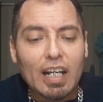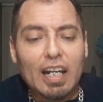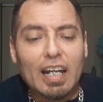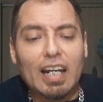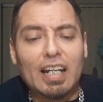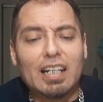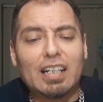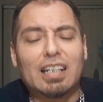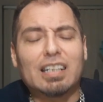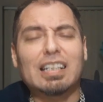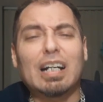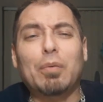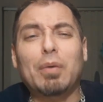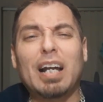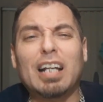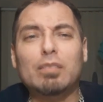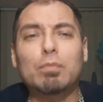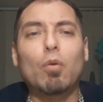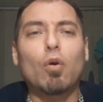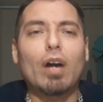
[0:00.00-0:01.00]
And because that
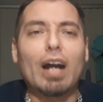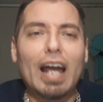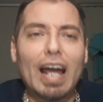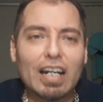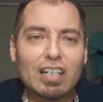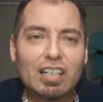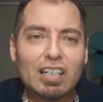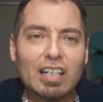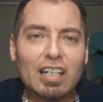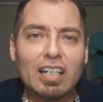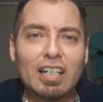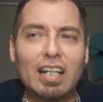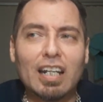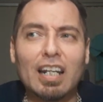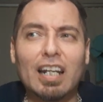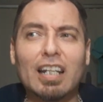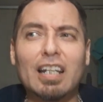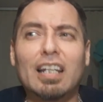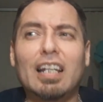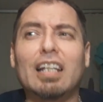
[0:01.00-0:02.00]
one has more action,
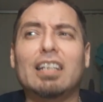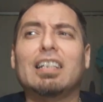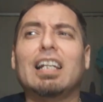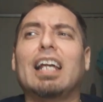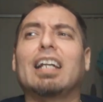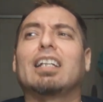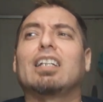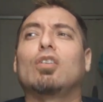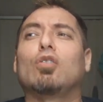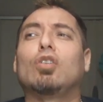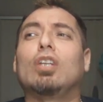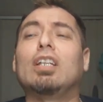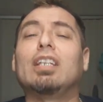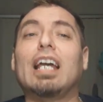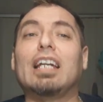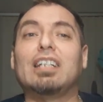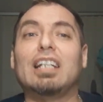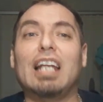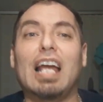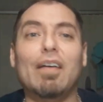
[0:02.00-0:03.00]
and it's like you think
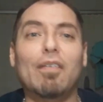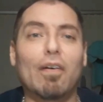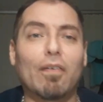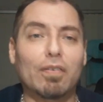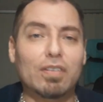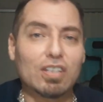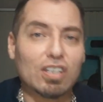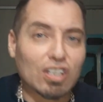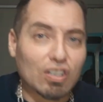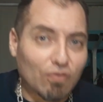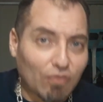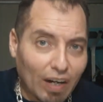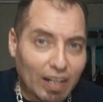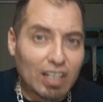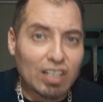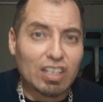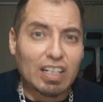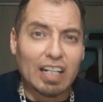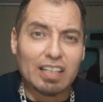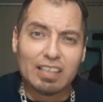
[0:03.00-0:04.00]
they actually have a
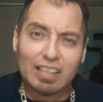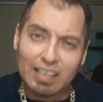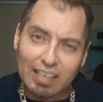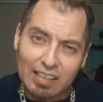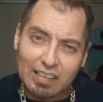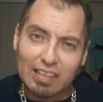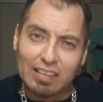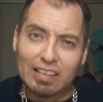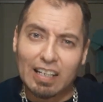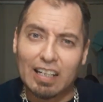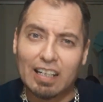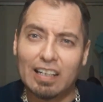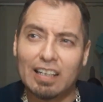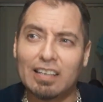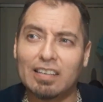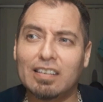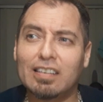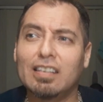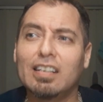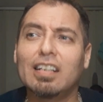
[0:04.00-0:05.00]
fighting chance against these
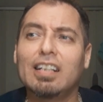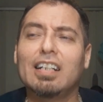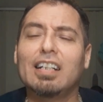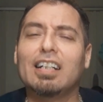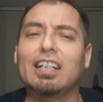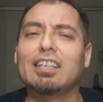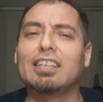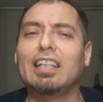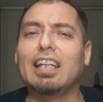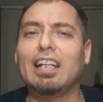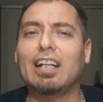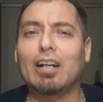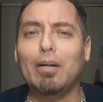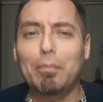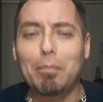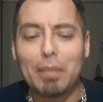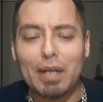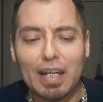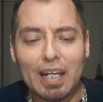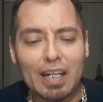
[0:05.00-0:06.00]
aliens, because they
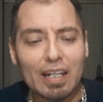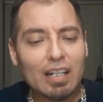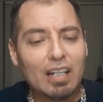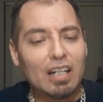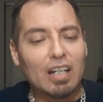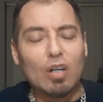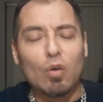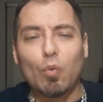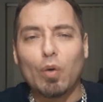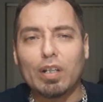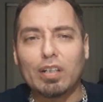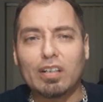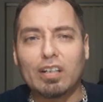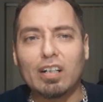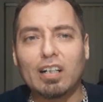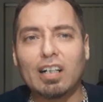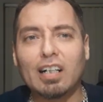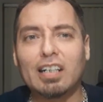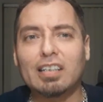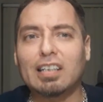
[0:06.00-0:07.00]
come in with
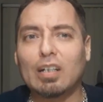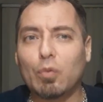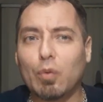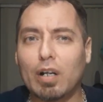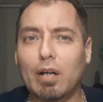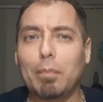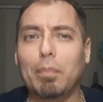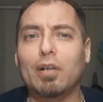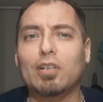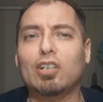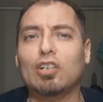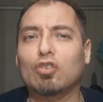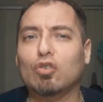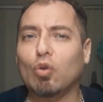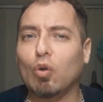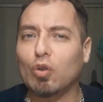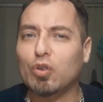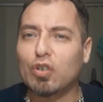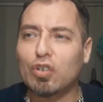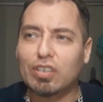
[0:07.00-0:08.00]
guns and with a bunch of
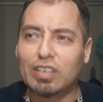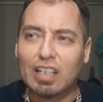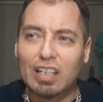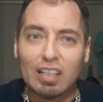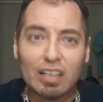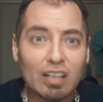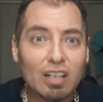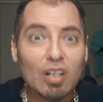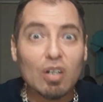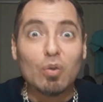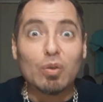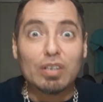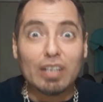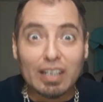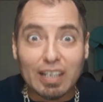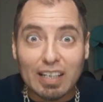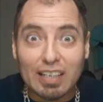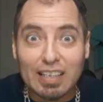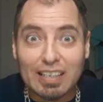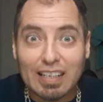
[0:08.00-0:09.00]
soldiers
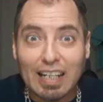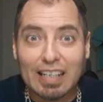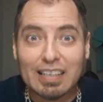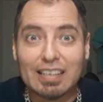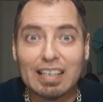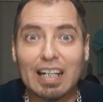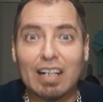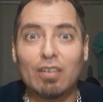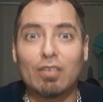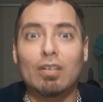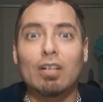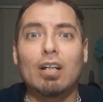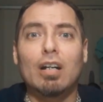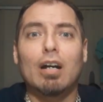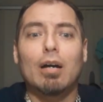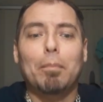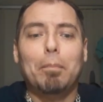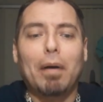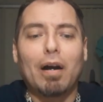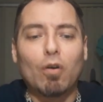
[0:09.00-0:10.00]
taking these guys down.
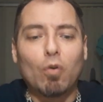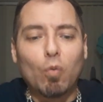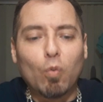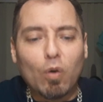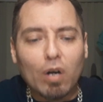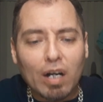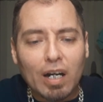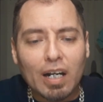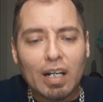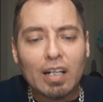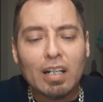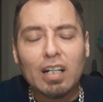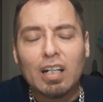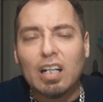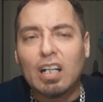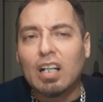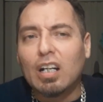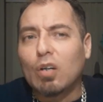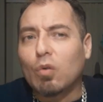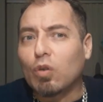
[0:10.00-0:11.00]
Part 1
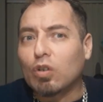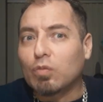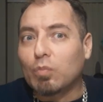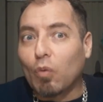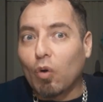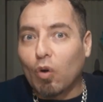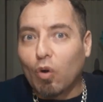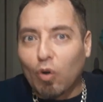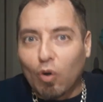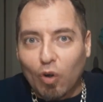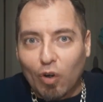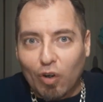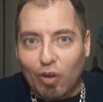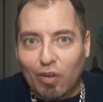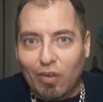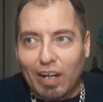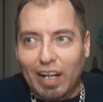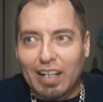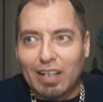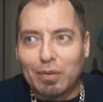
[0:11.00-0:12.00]
was more
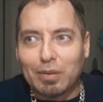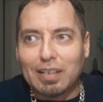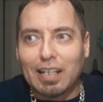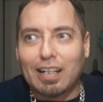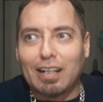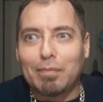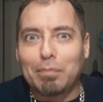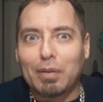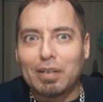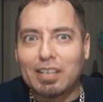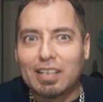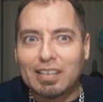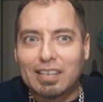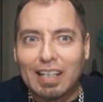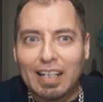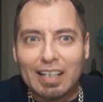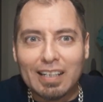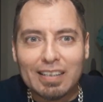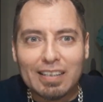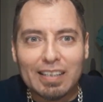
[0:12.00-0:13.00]
horror, right? It was like a bunch of
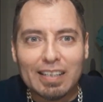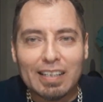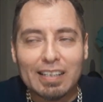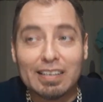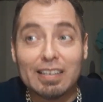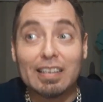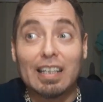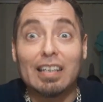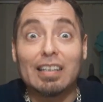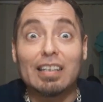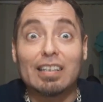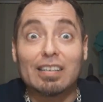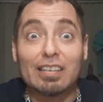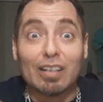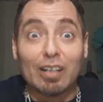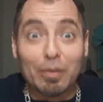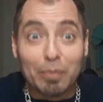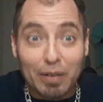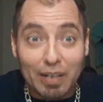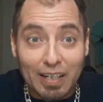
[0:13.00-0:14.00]
scientists. They
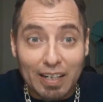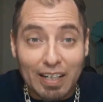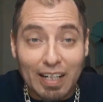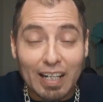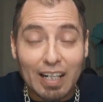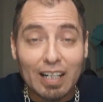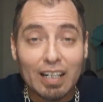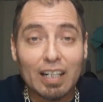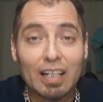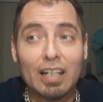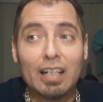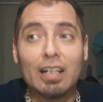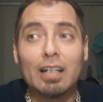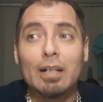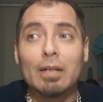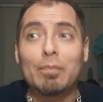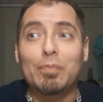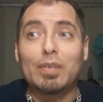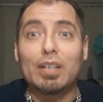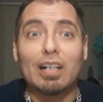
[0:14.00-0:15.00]
discovered an
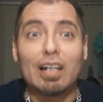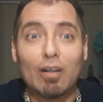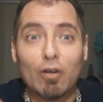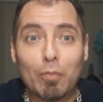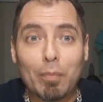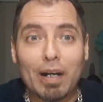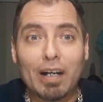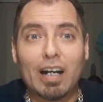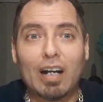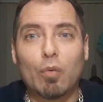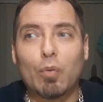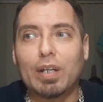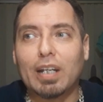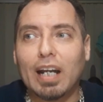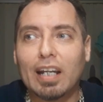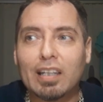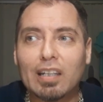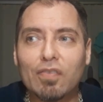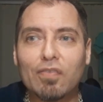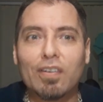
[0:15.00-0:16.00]
alien. They're like, oh my god, we
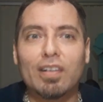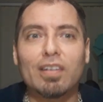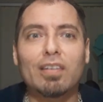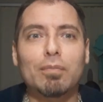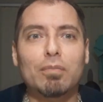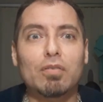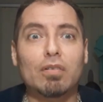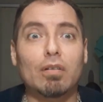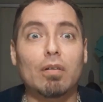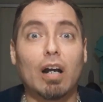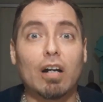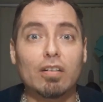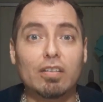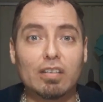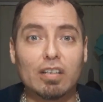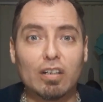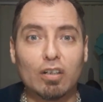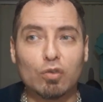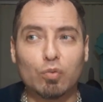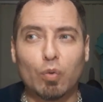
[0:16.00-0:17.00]
can't defend
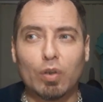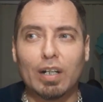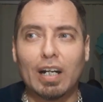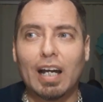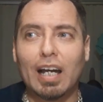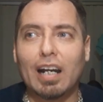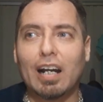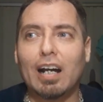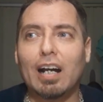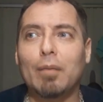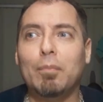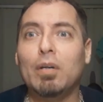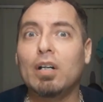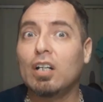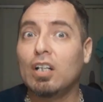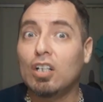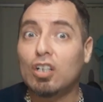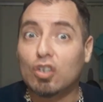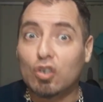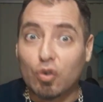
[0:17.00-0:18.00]
ourselves. We're not
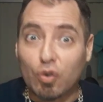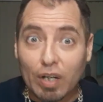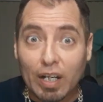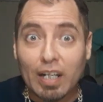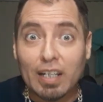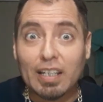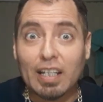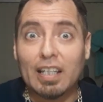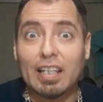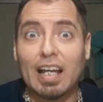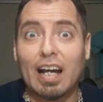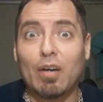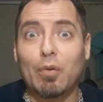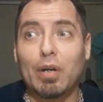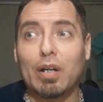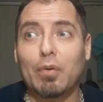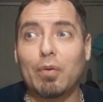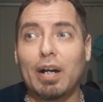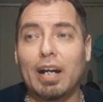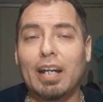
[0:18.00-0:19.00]
trained in that
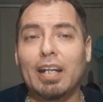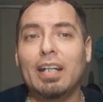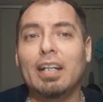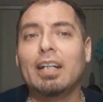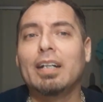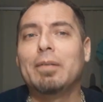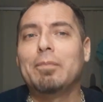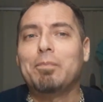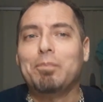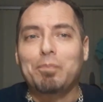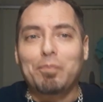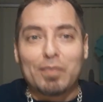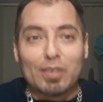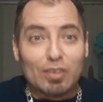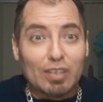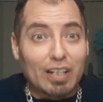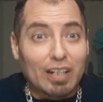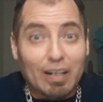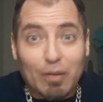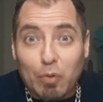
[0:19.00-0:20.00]
way, right?
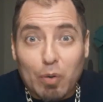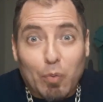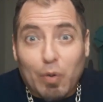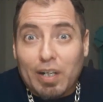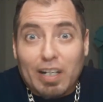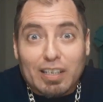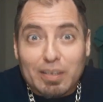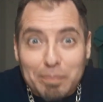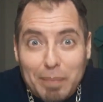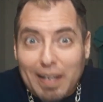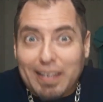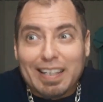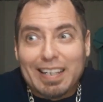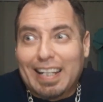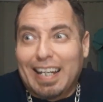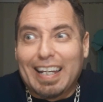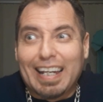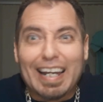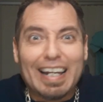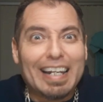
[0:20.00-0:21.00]
We weren't
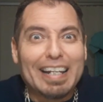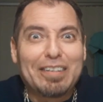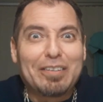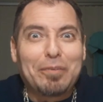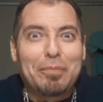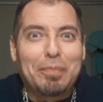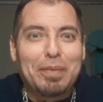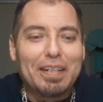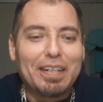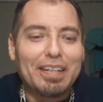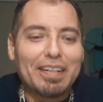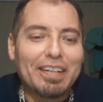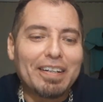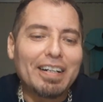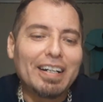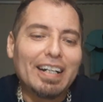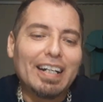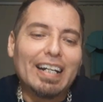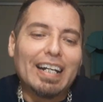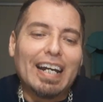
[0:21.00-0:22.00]
expecting an alien to be
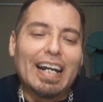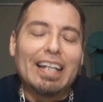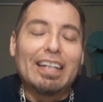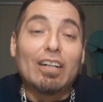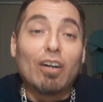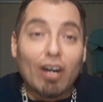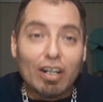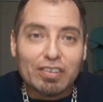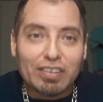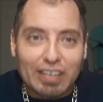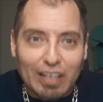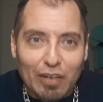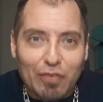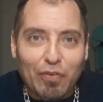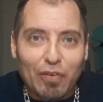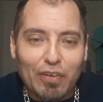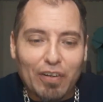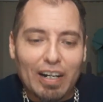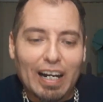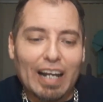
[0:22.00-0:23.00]
here, and they're all scared
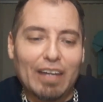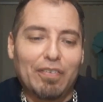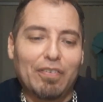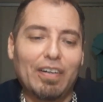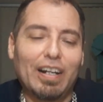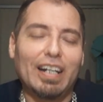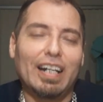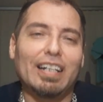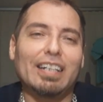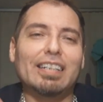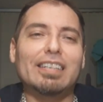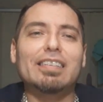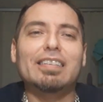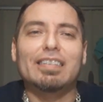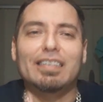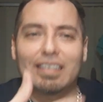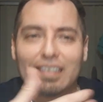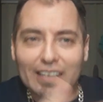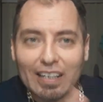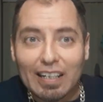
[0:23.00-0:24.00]
for their life, right? And
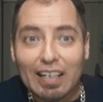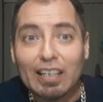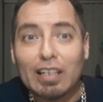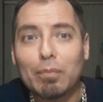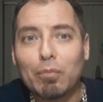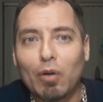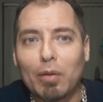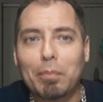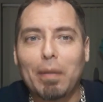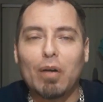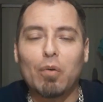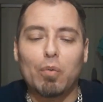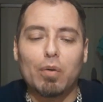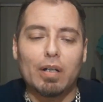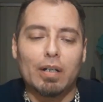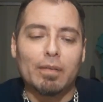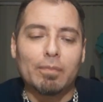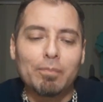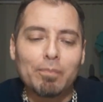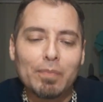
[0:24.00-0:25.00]
he's killing them one by
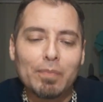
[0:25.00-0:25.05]
one.